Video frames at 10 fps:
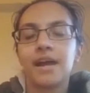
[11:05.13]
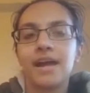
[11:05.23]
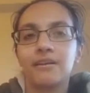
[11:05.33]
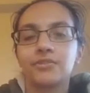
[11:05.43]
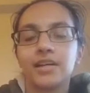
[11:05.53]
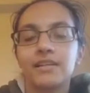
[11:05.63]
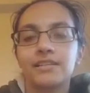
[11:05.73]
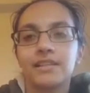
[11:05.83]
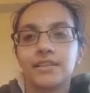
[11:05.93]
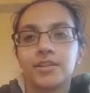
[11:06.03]

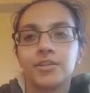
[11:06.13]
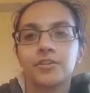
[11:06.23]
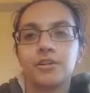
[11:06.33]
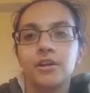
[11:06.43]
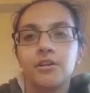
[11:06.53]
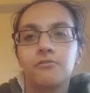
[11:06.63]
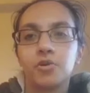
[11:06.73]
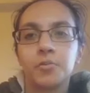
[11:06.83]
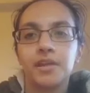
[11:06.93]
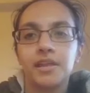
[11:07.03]
advertising that they're
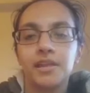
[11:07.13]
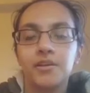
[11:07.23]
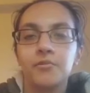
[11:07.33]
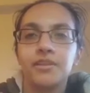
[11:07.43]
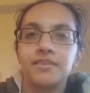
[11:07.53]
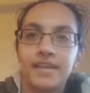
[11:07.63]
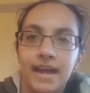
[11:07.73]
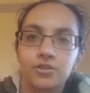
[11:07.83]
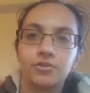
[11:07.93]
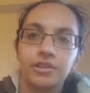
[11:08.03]
formulating with
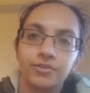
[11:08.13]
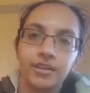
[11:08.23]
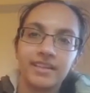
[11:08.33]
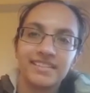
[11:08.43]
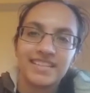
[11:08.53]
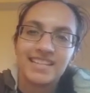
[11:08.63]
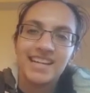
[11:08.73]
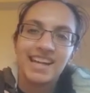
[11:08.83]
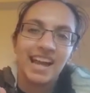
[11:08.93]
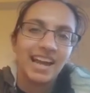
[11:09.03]
natural ingredients, it
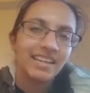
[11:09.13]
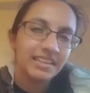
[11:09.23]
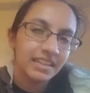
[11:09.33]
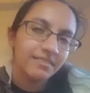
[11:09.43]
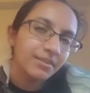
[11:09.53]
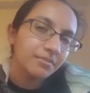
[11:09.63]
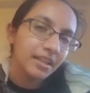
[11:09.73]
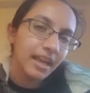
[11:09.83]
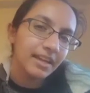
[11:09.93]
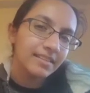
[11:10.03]
kind of
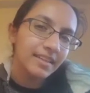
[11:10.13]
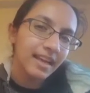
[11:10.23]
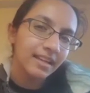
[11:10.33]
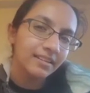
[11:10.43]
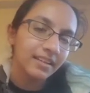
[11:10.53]
implies that.